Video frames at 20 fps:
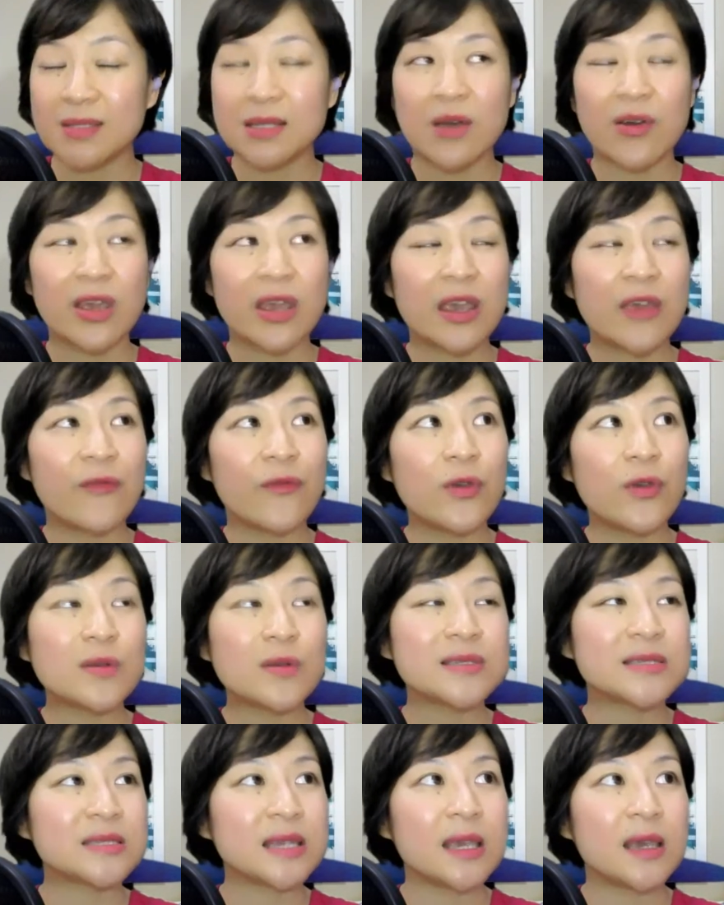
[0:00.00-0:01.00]
So if
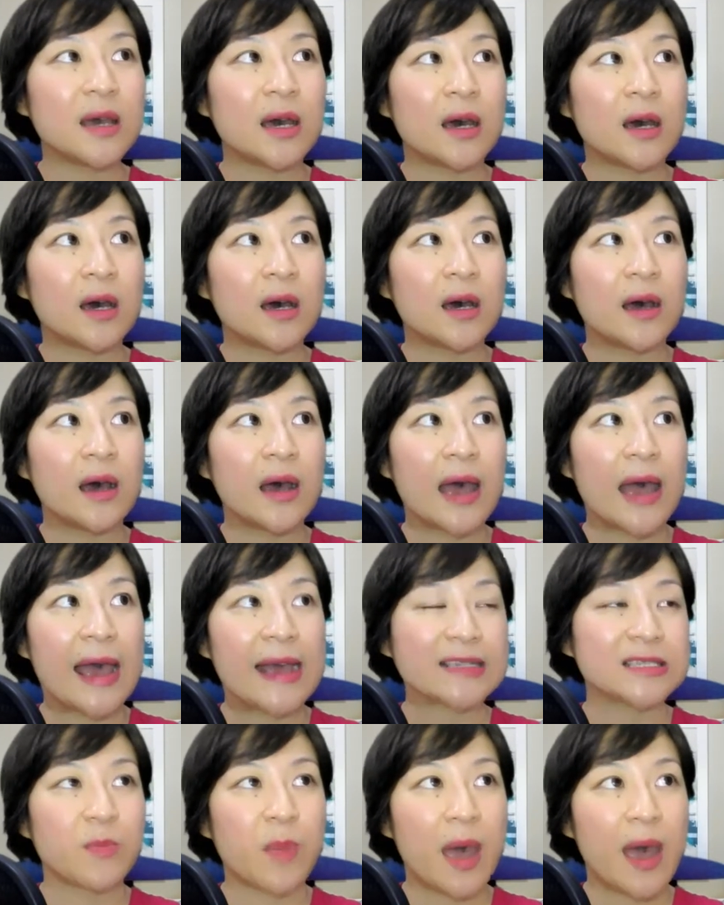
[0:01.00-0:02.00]
you see a
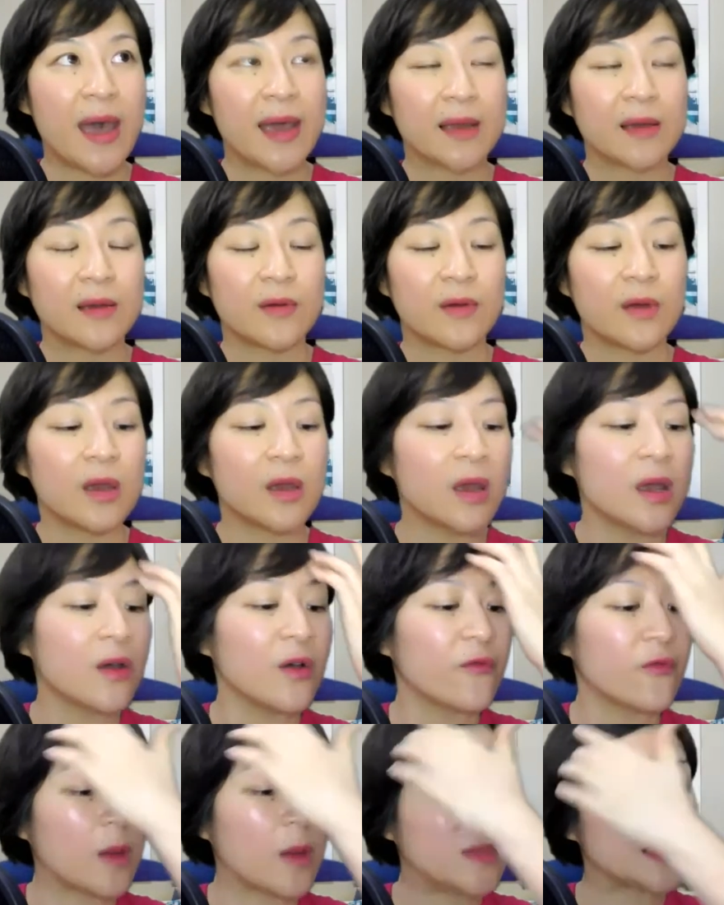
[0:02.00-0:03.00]
aspect
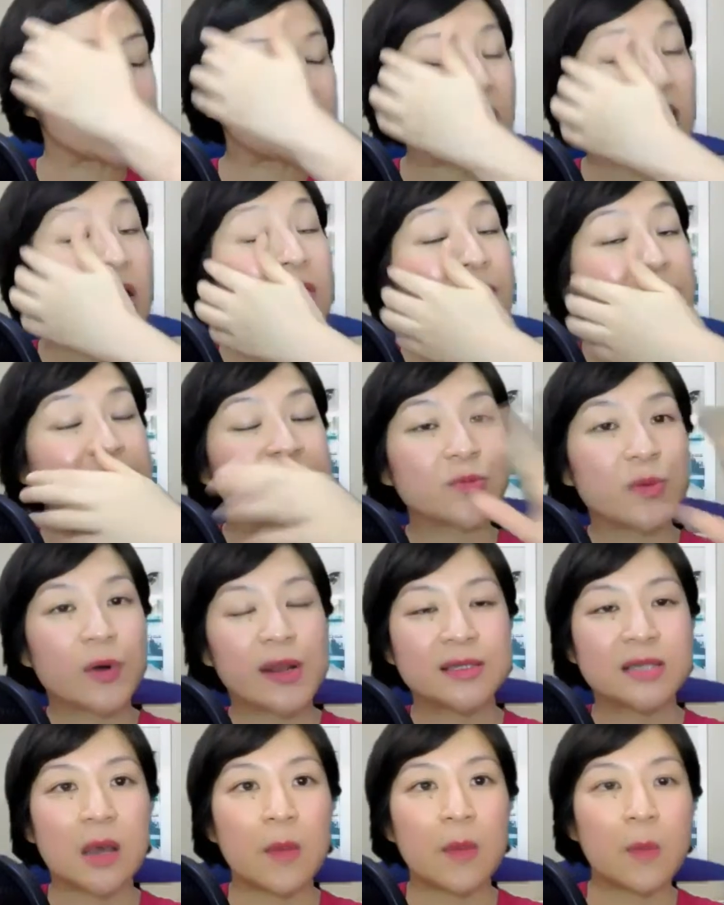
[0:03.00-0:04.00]
from a star race, for
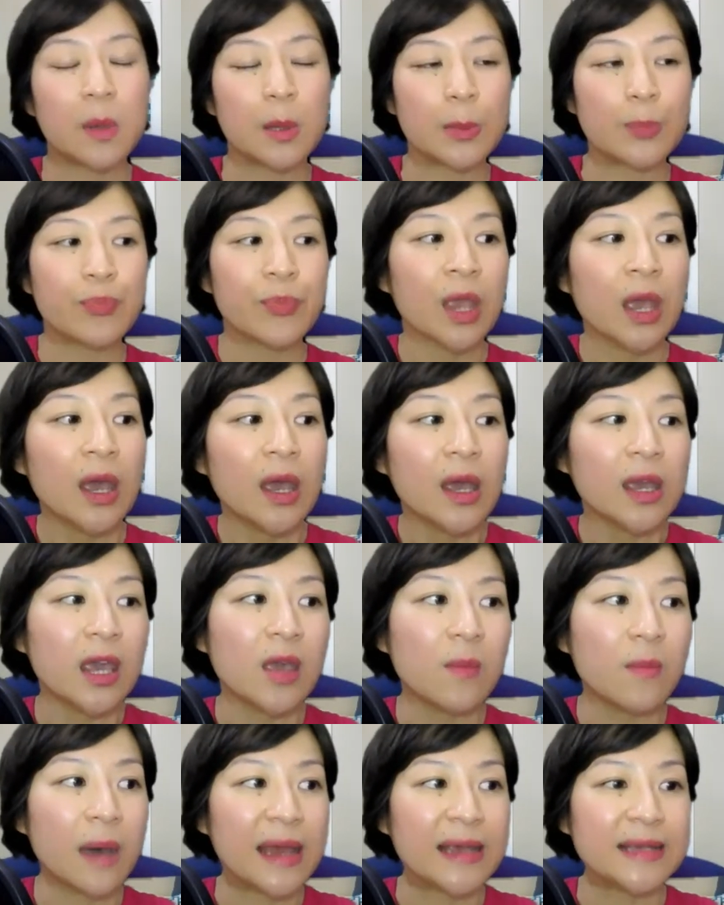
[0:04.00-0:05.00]
example,
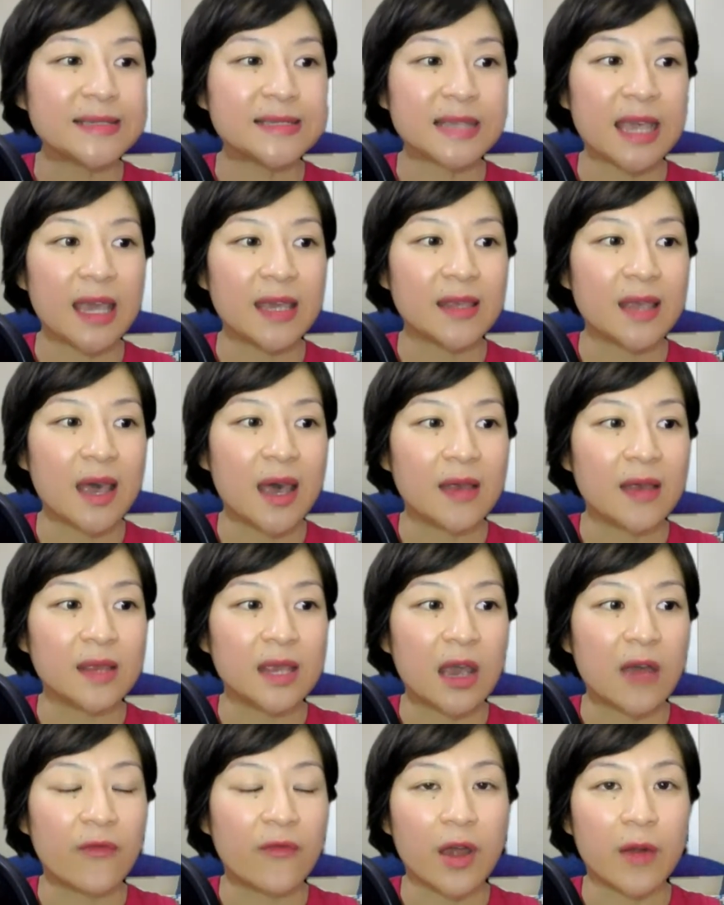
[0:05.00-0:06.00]
it might say that
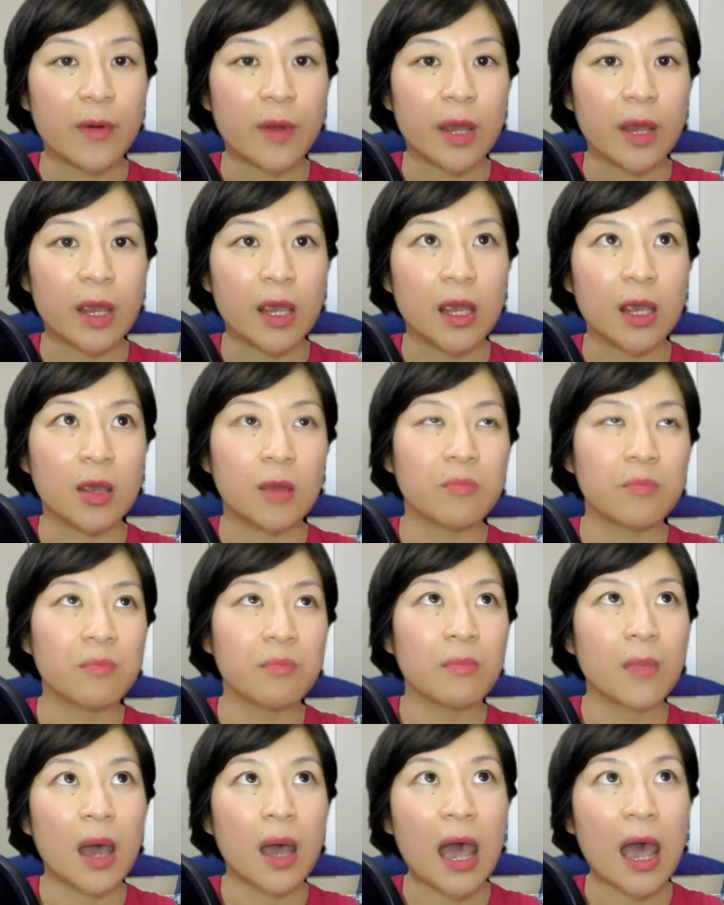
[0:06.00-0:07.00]
they are very
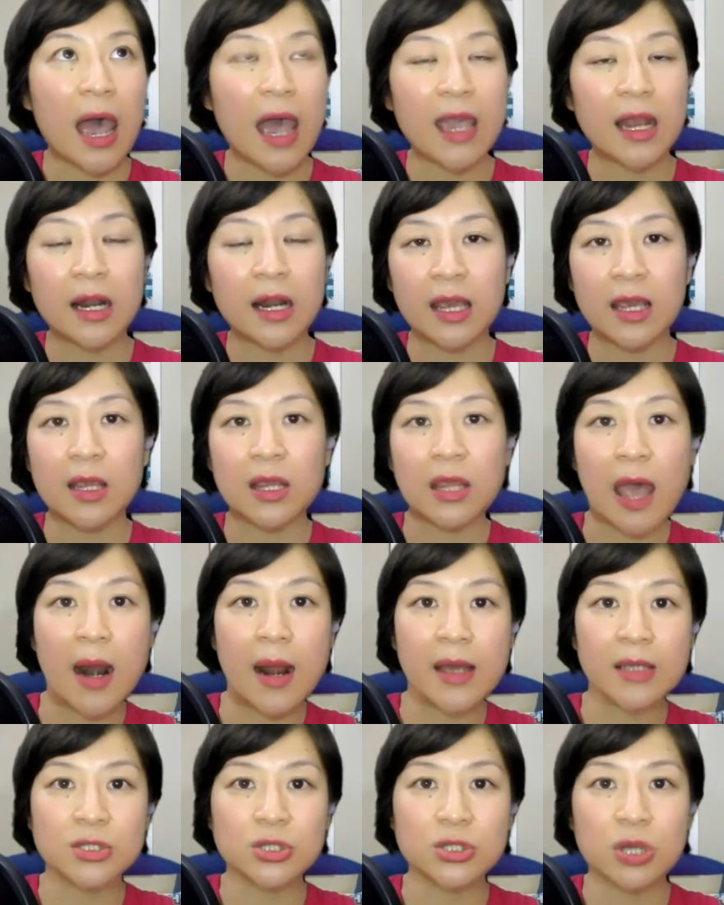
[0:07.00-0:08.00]
highly
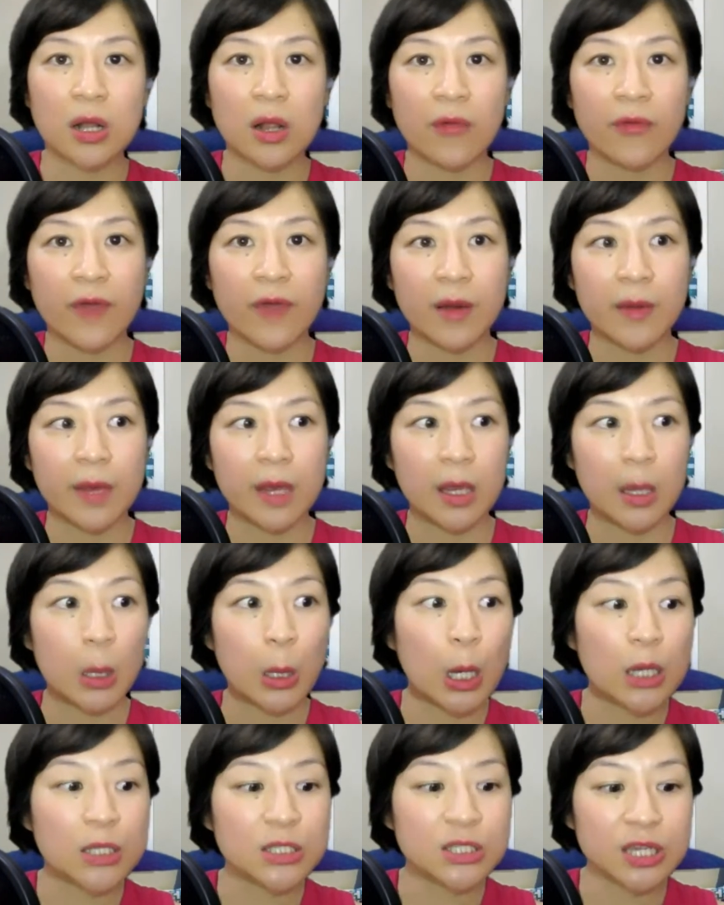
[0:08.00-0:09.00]
intellectual, very
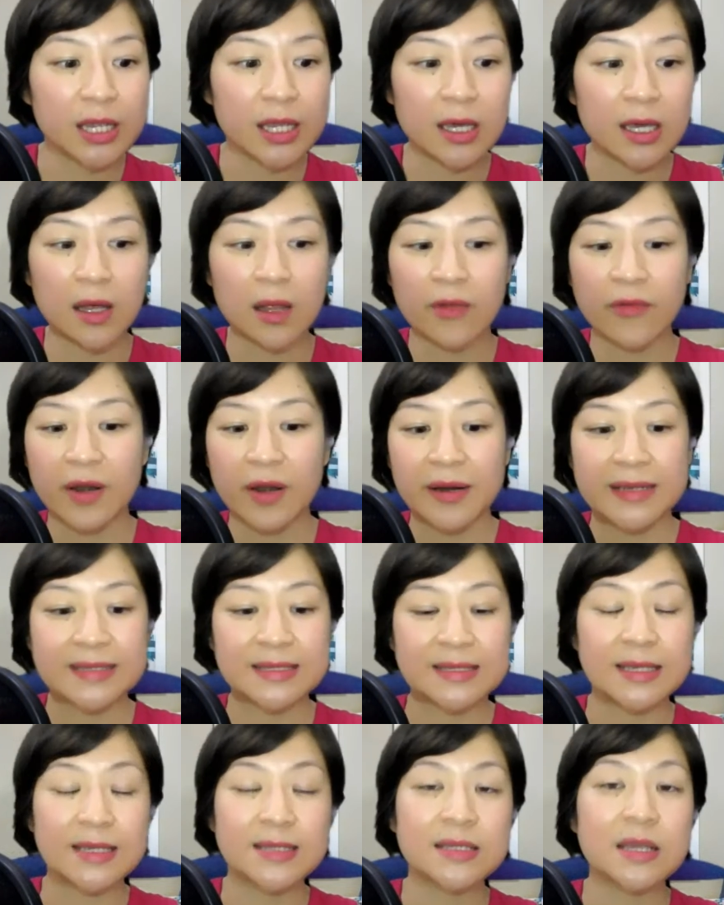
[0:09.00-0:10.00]
logical, very
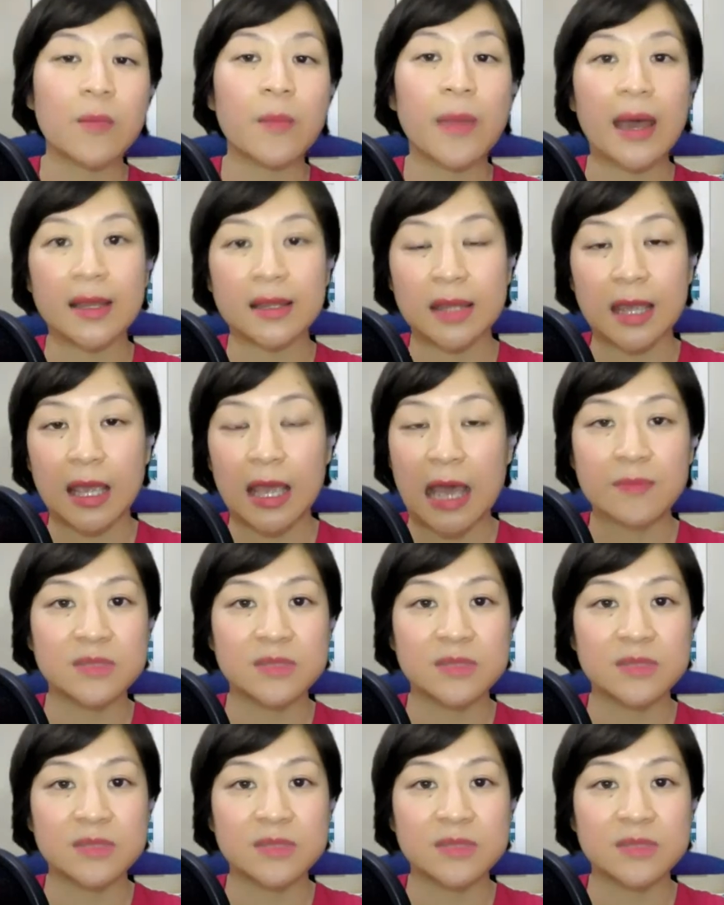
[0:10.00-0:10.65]
systematic.